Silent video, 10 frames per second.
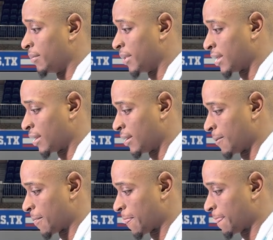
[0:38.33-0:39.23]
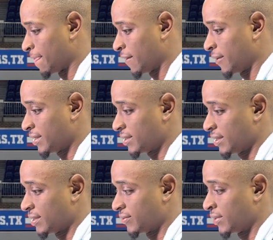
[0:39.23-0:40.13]
But um, you know, it's
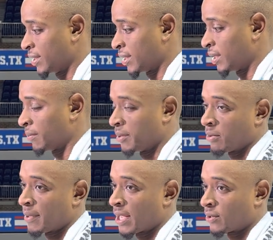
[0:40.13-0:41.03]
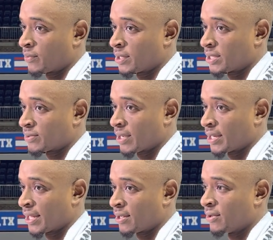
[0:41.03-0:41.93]
it's really an uphill battle with us right
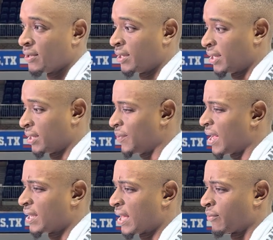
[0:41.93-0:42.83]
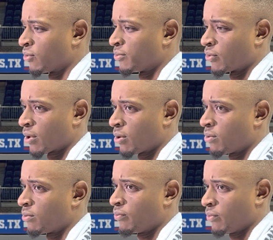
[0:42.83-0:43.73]
now, and we got a lot of room to grow.
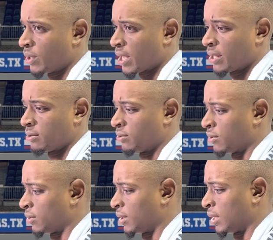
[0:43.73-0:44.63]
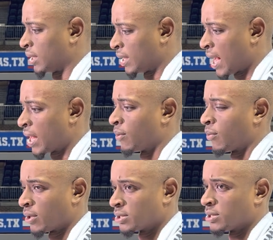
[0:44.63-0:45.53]
We got you know a lot of
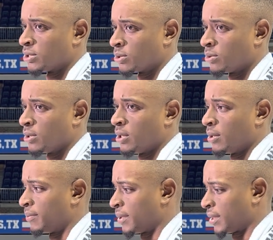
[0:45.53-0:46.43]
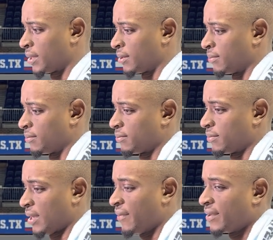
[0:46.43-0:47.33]
work to do, but um,
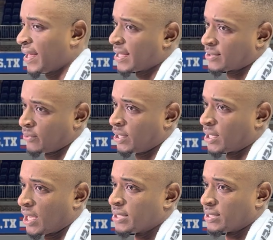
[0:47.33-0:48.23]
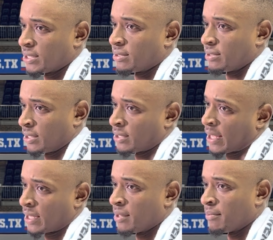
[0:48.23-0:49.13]
every day it's really constant and
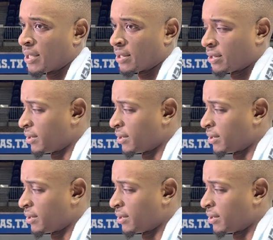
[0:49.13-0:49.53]
like getting better.